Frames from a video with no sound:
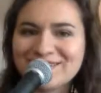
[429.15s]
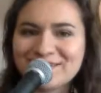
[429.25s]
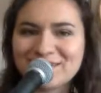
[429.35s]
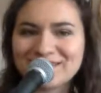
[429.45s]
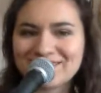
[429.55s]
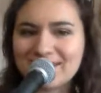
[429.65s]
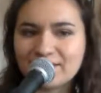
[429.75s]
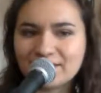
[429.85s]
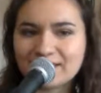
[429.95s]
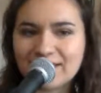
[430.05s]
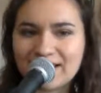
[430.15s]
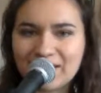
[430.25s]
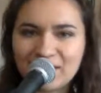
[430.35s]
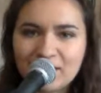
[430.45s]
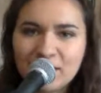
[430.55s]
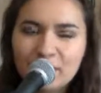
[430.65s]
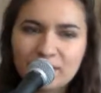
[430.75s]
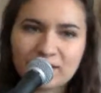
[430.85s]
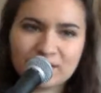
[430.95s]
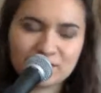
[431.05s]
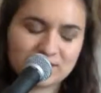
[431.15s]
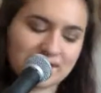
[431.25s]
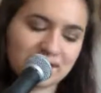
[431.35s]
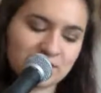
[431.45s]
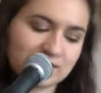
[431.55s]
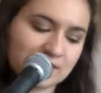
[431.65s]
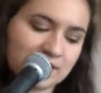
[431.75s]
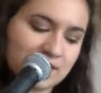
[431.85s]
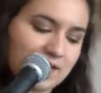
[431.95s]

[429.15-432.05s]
going live today with Country Sessions.